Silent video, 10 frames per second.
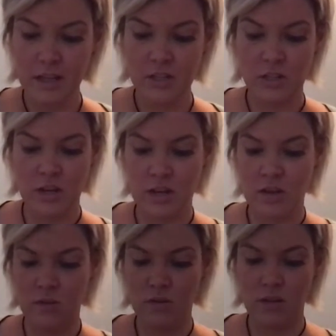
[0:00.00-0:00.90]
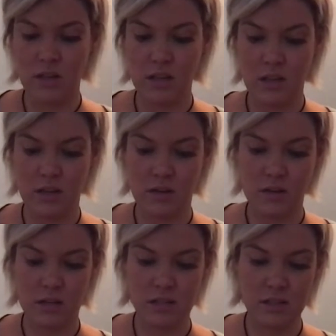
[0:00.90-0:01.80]
So now here
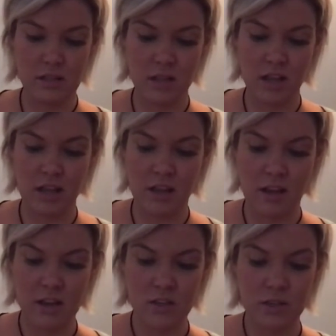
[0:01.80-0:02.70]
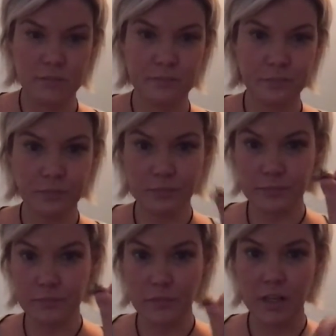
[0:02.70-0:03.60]
is the second lash.
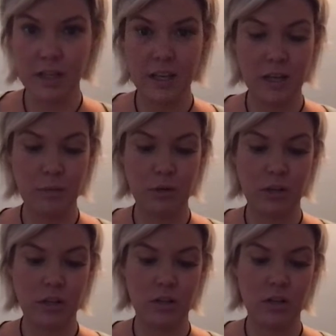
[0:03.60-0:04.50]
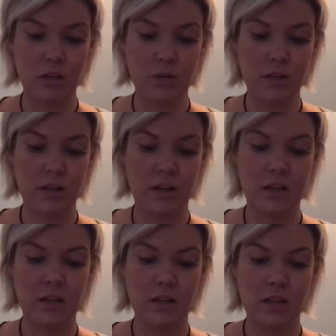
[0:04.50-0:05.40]
Again, put a little glue on there.